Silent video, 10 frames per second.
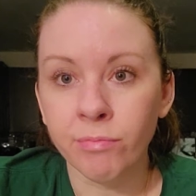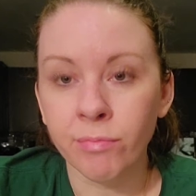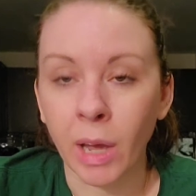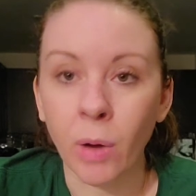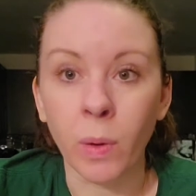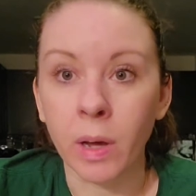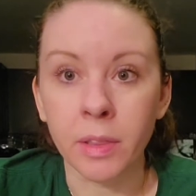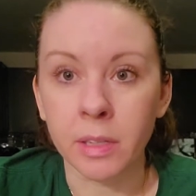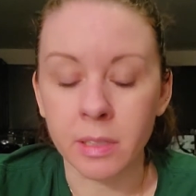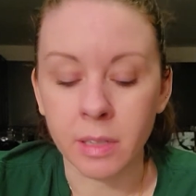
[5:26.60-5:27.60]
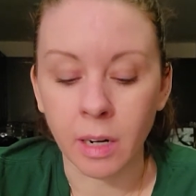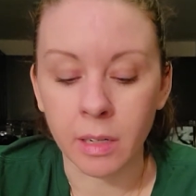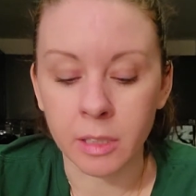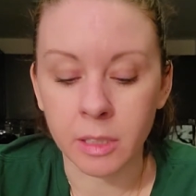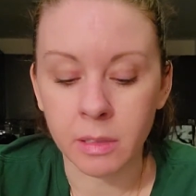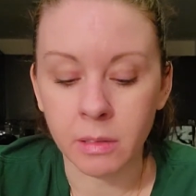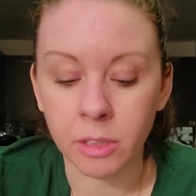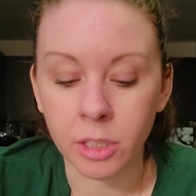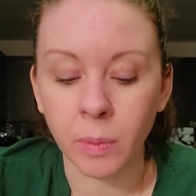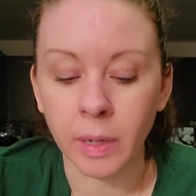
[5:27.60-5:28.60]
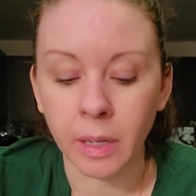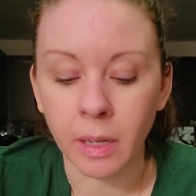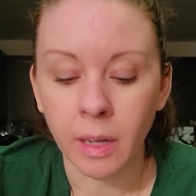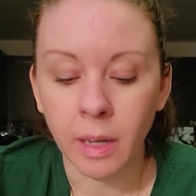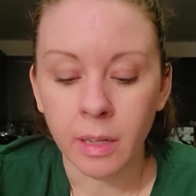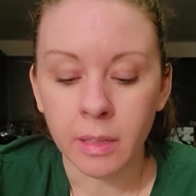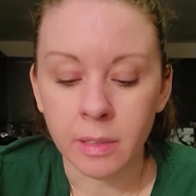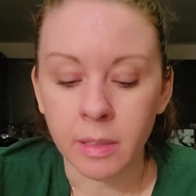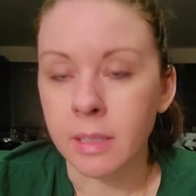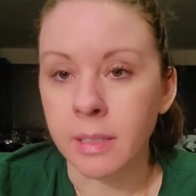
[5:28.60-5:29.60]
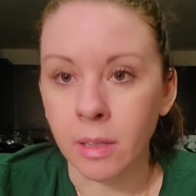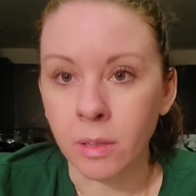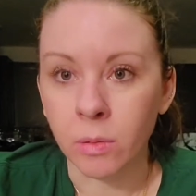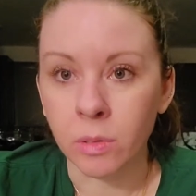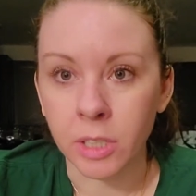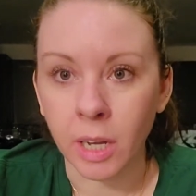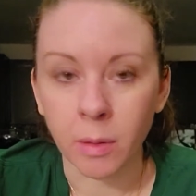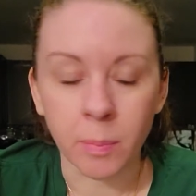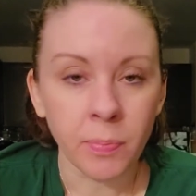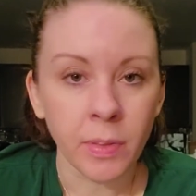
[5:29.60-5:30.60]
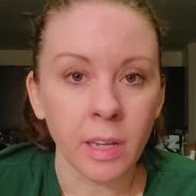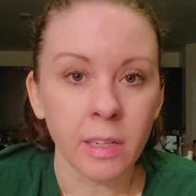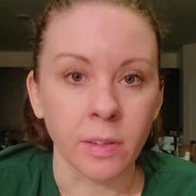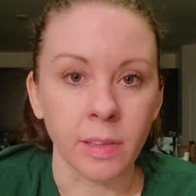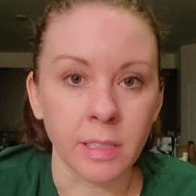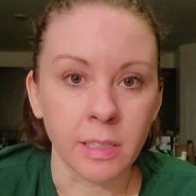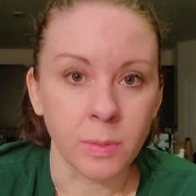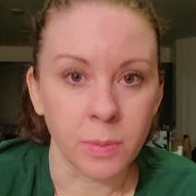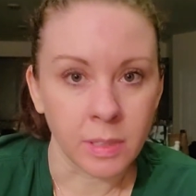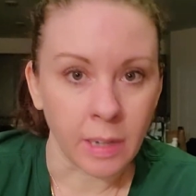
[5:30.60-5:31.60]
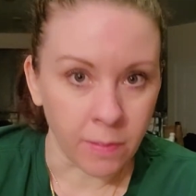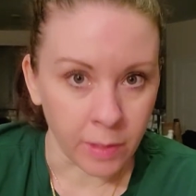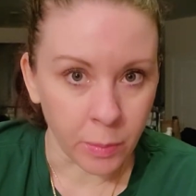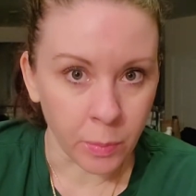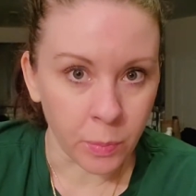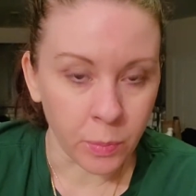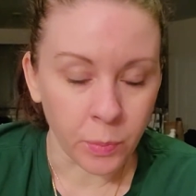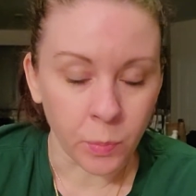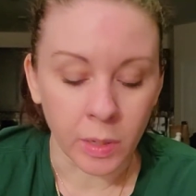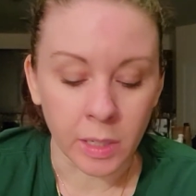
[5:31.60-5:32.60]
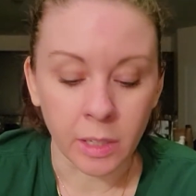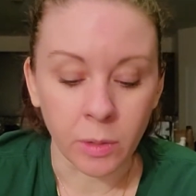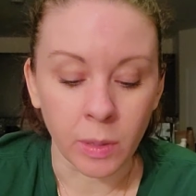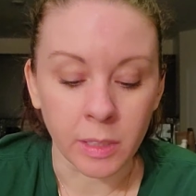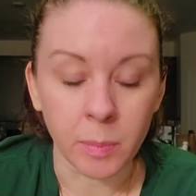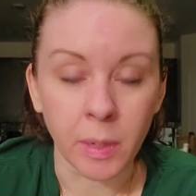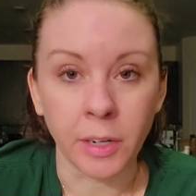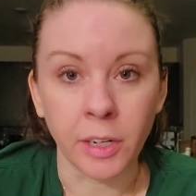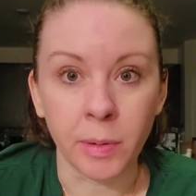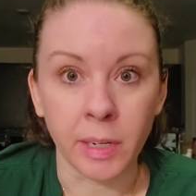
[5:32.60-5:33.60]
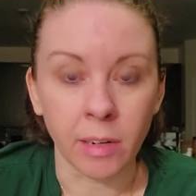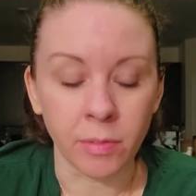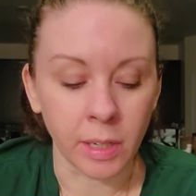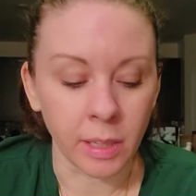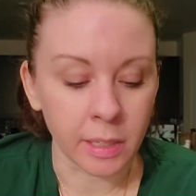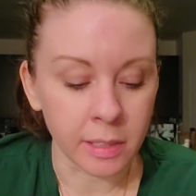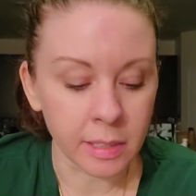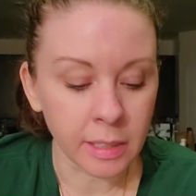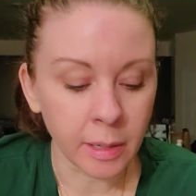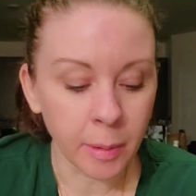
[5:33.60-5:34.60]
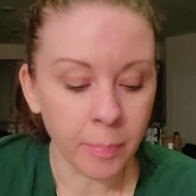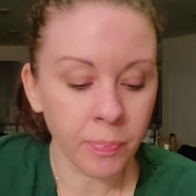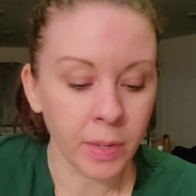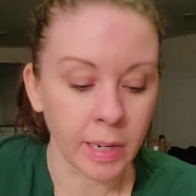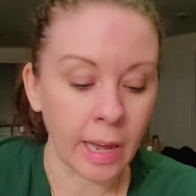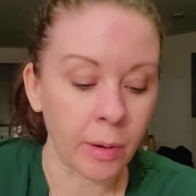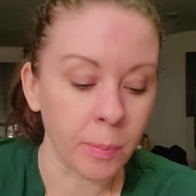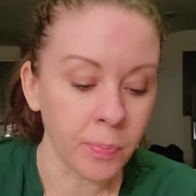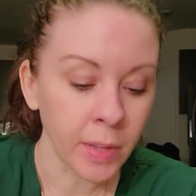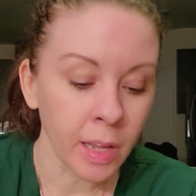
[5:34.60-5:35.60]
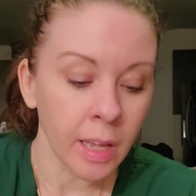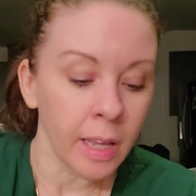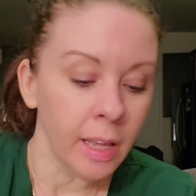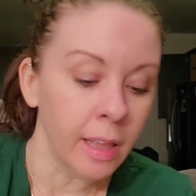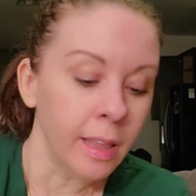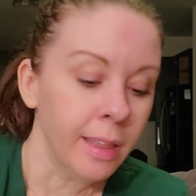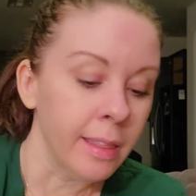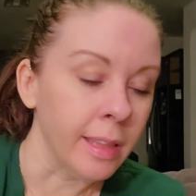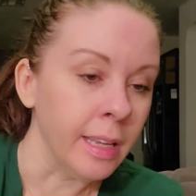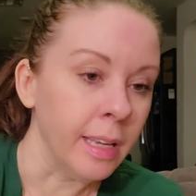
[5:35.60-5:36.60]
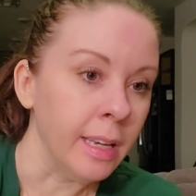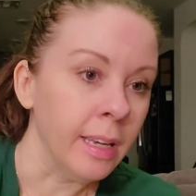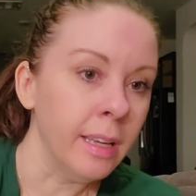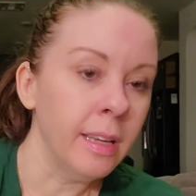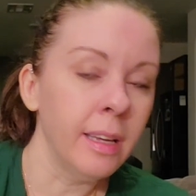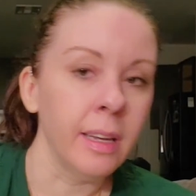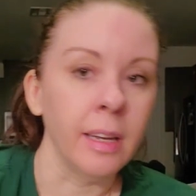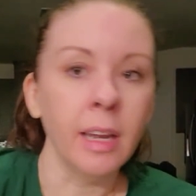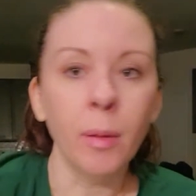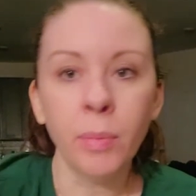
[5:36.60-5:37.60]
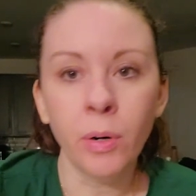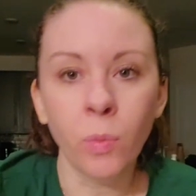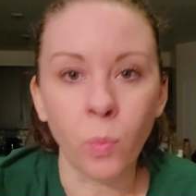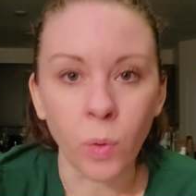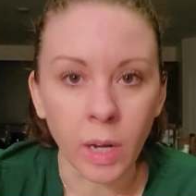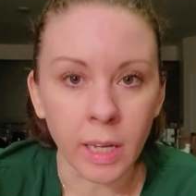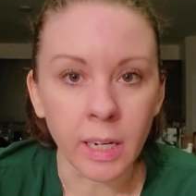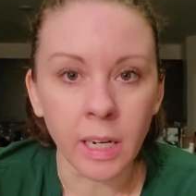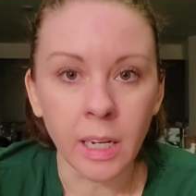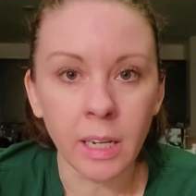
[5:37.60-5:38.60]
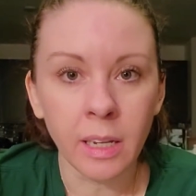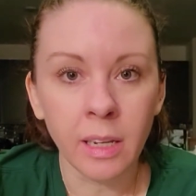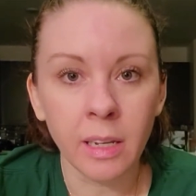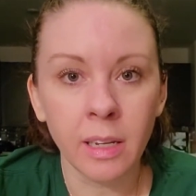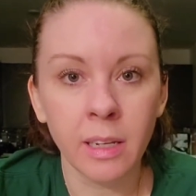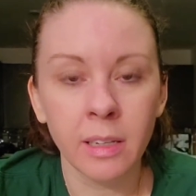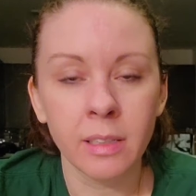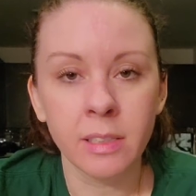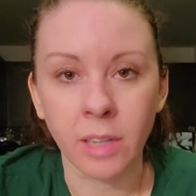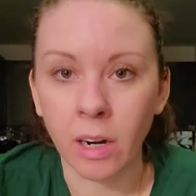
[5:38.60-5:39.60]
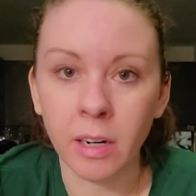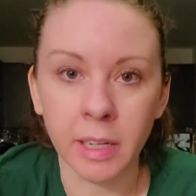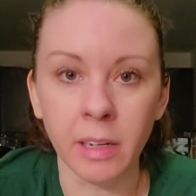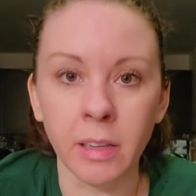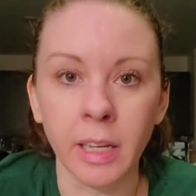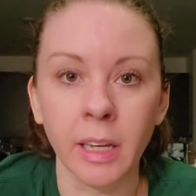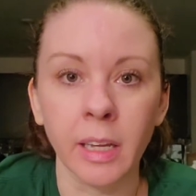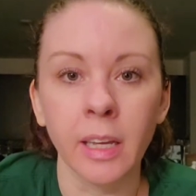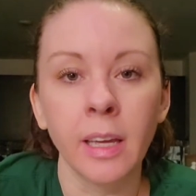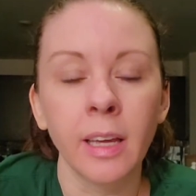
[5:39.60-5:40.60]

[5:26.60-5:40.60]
how well the scar's doing to the silicone gel. So this is definitely what you want to be on your recovery list. Now, the number one scar healing